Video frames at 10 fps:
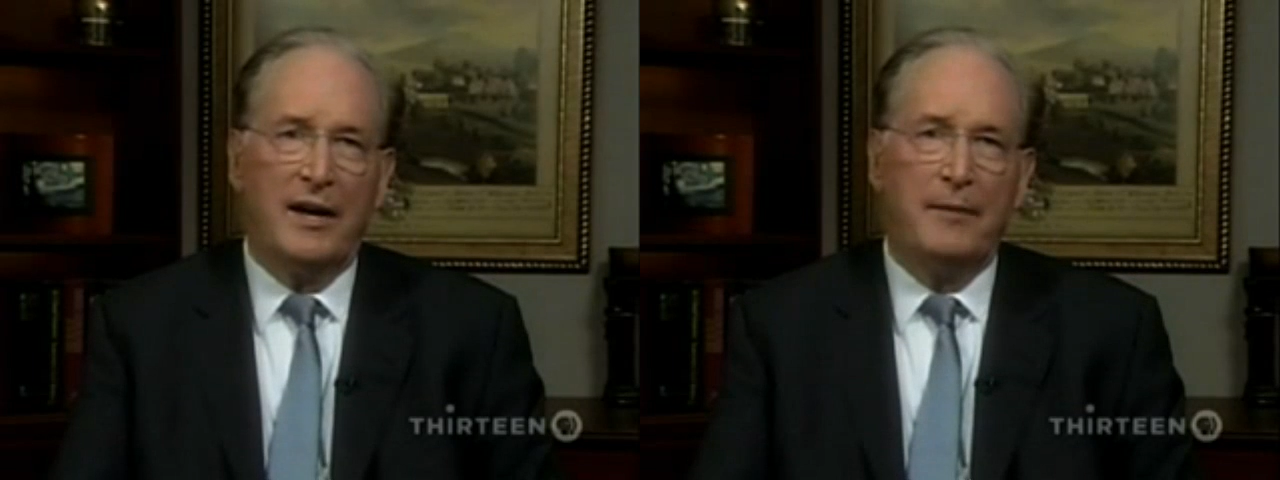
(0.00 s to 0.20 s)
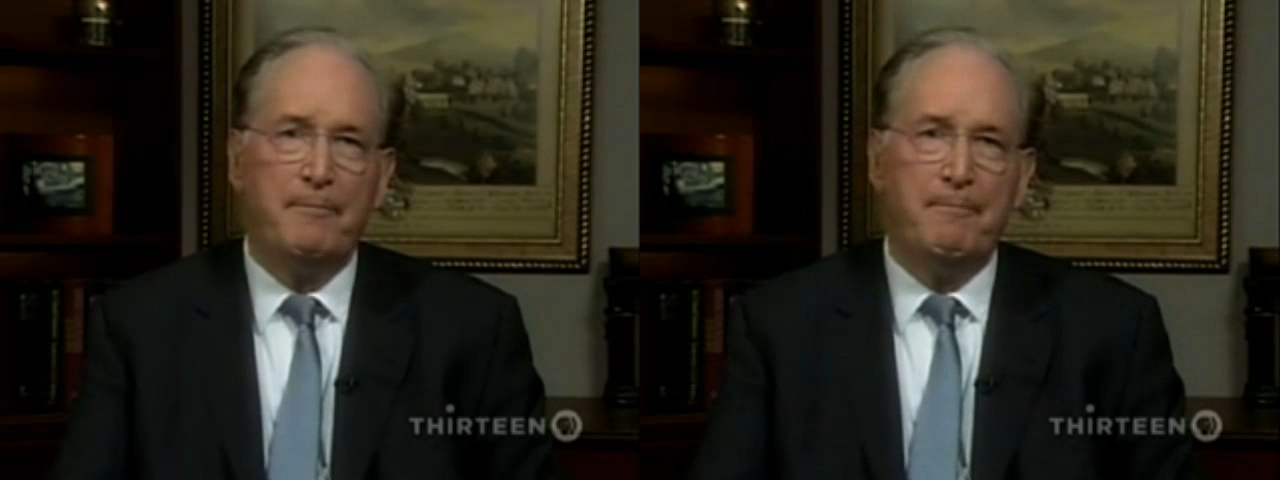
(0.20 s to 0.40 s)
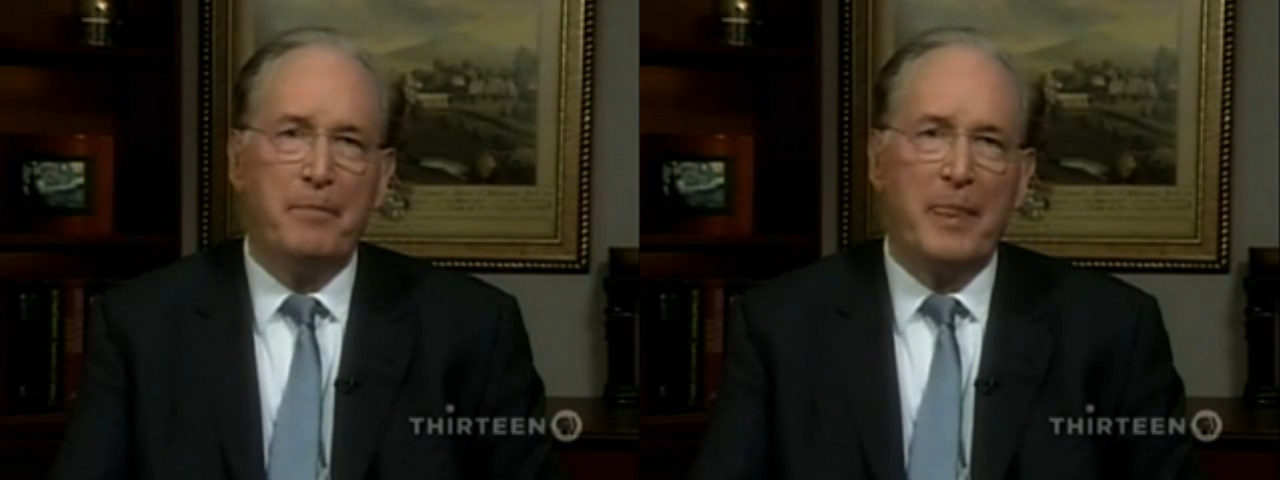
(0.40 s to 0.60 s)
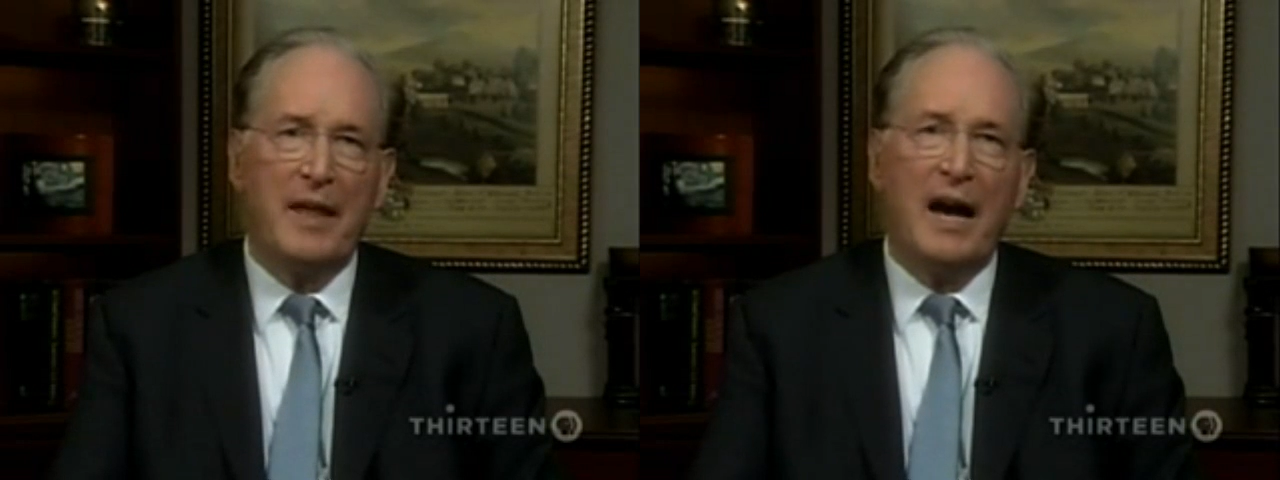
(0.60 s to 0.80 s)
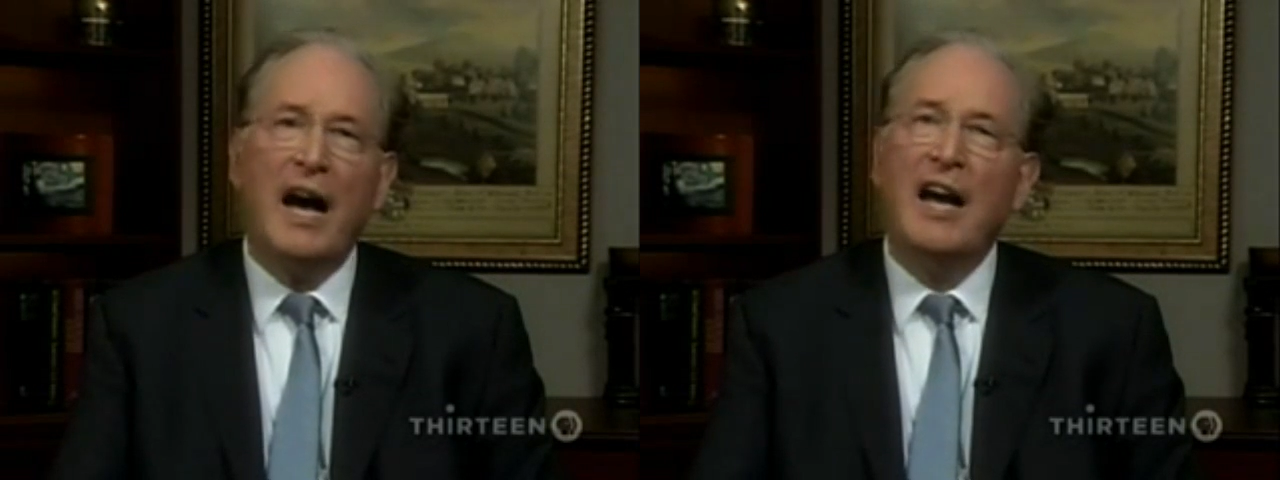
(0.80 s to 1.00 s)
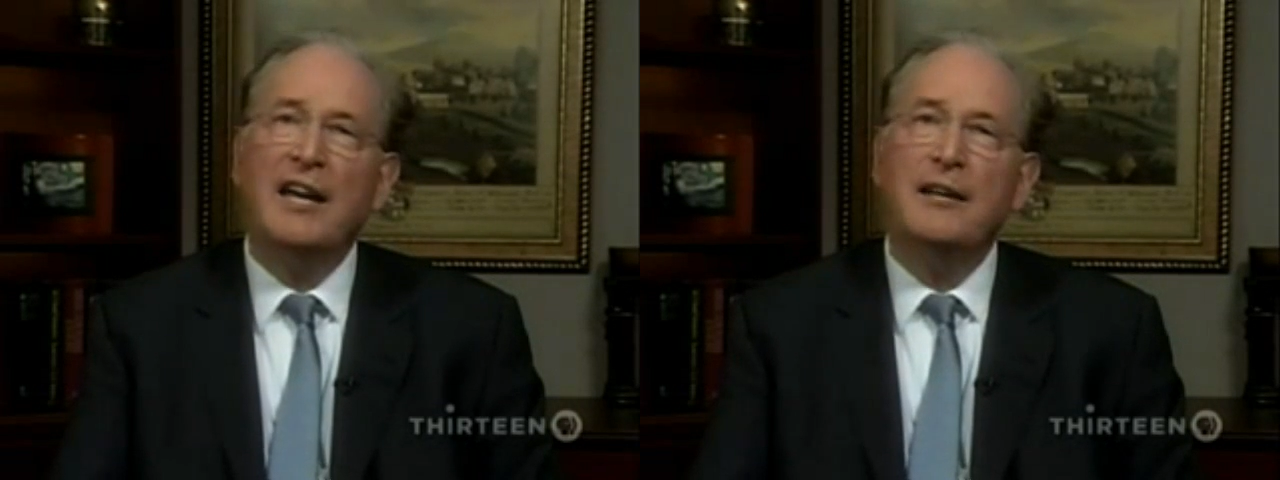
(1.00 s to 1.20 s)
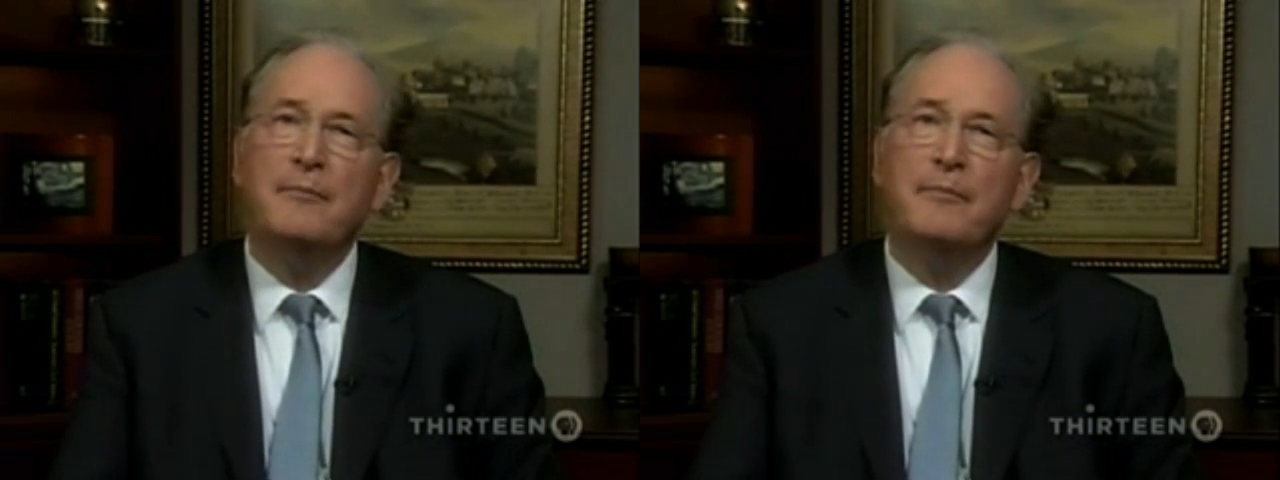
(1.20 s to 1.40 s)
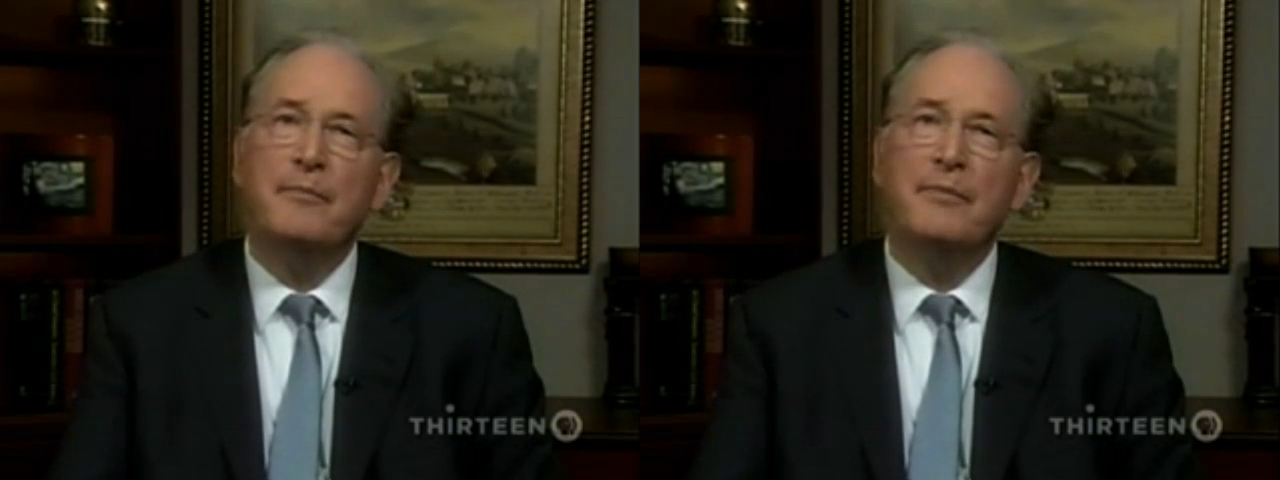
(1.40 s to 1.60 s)
Um,
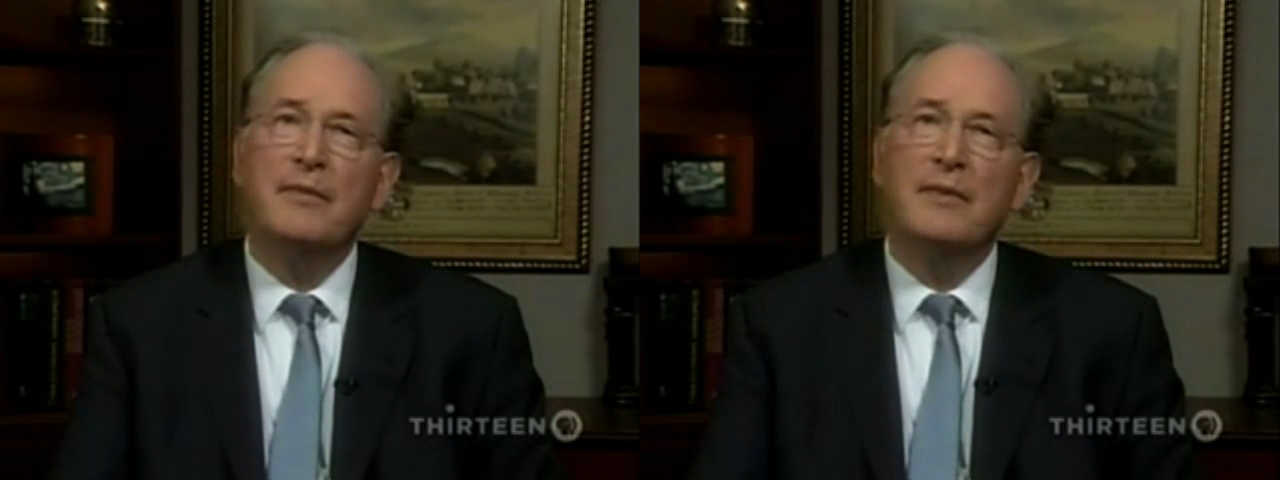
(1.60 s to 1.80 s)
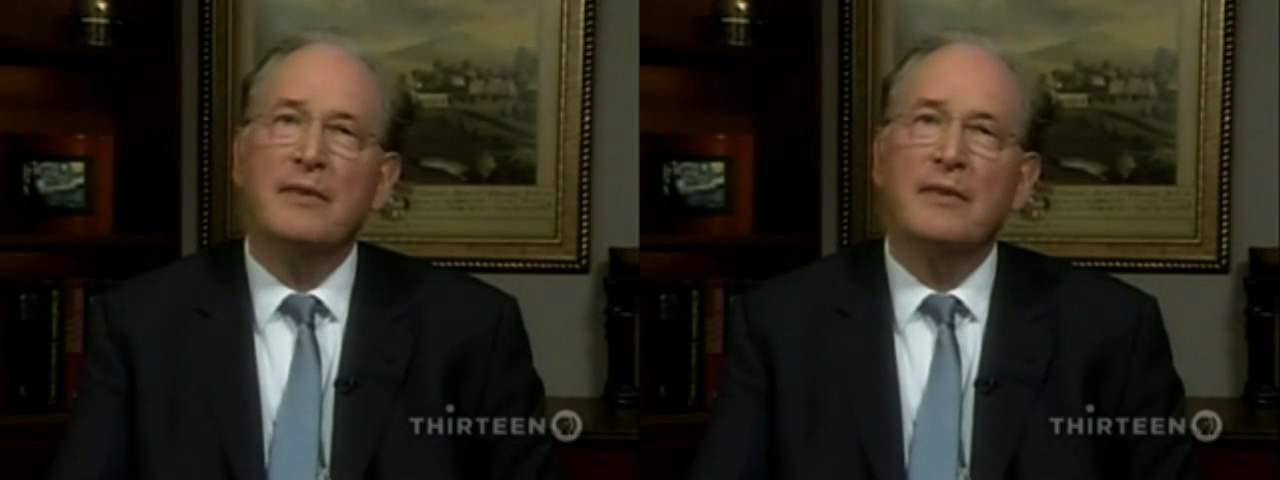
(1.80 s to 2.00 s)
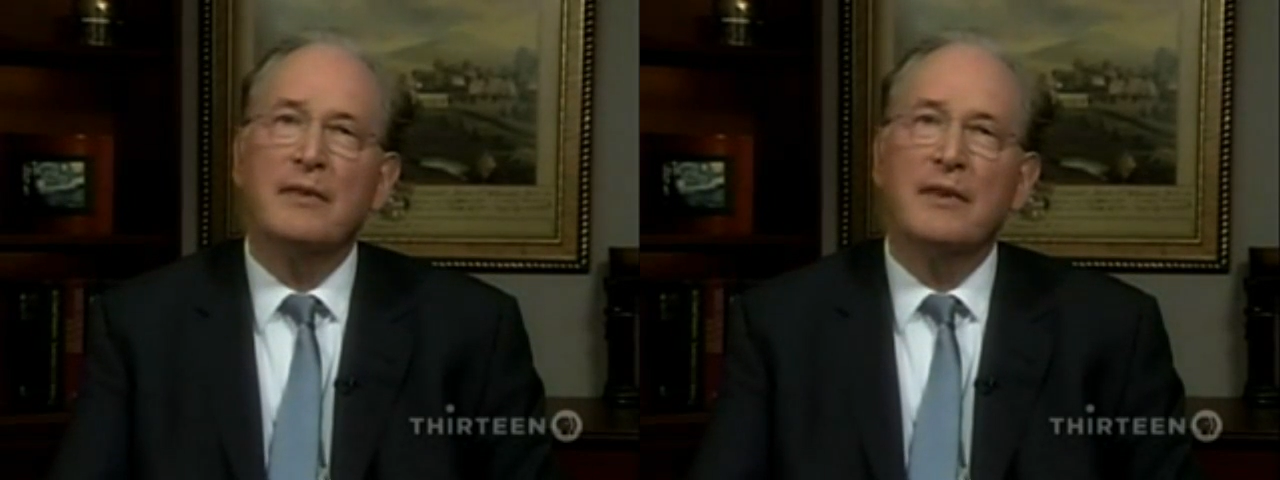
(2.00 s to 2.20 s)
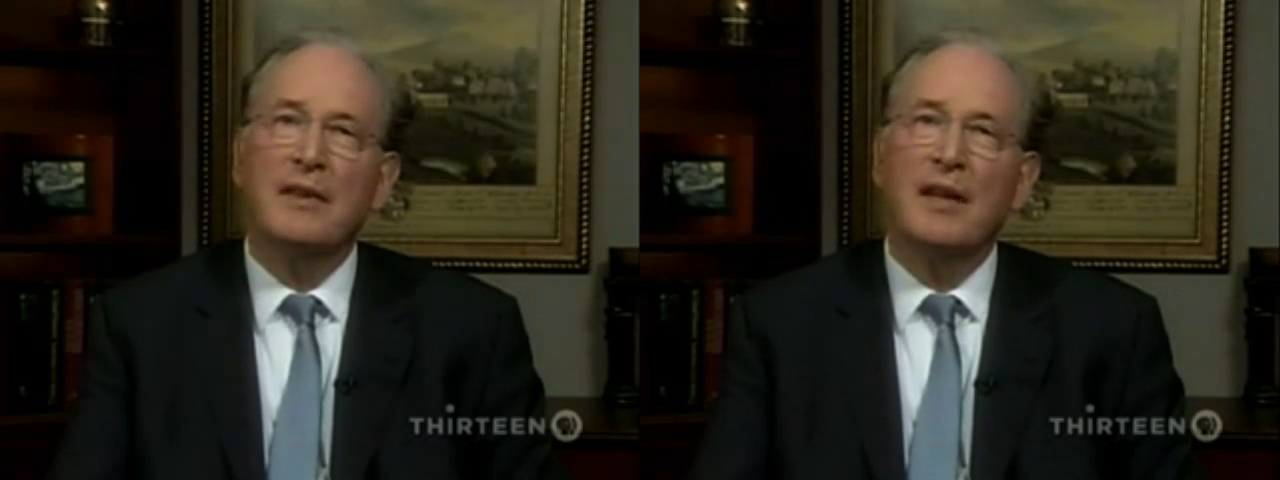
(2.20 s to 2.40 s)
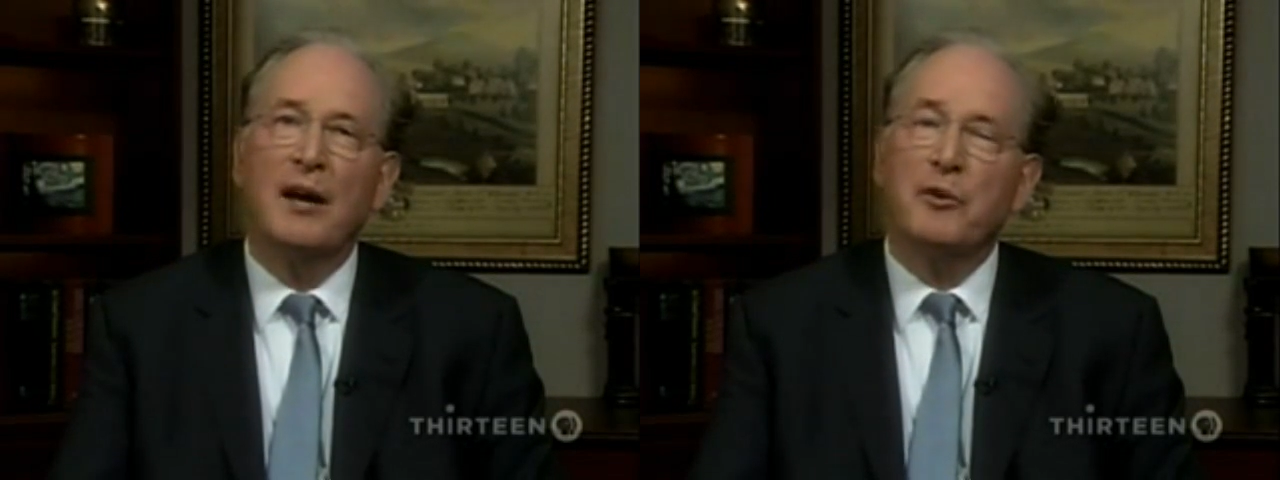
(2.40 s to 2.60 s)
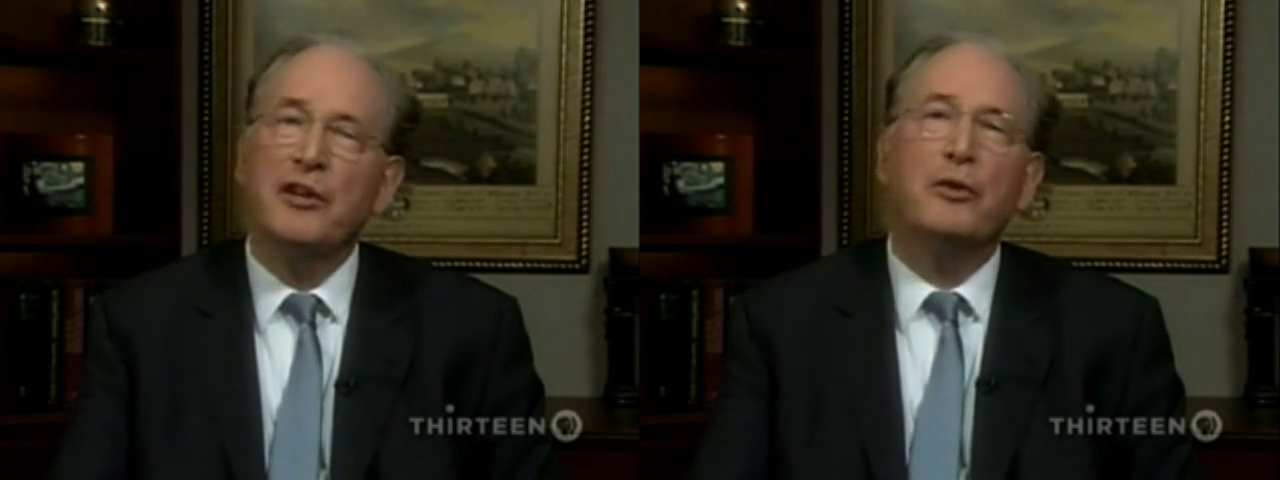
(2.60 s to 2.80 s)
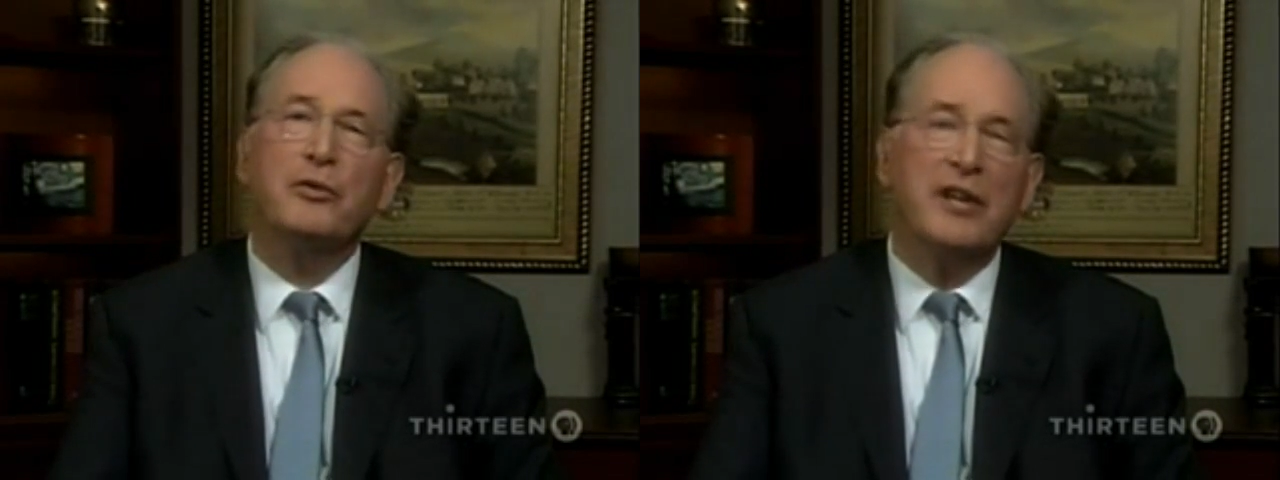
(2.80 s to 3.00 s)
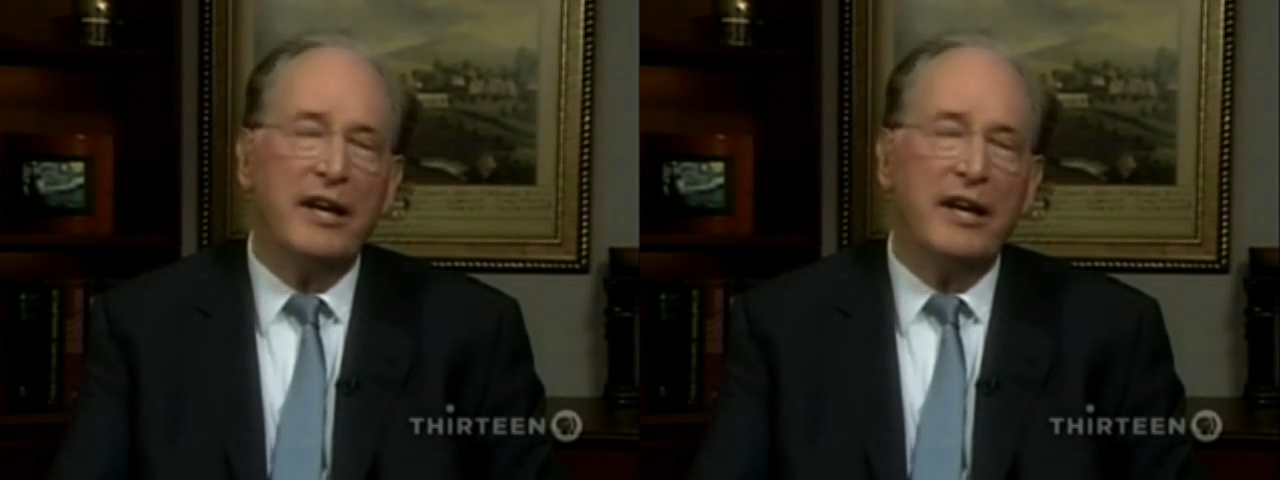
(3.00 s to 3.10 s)
I, I really don't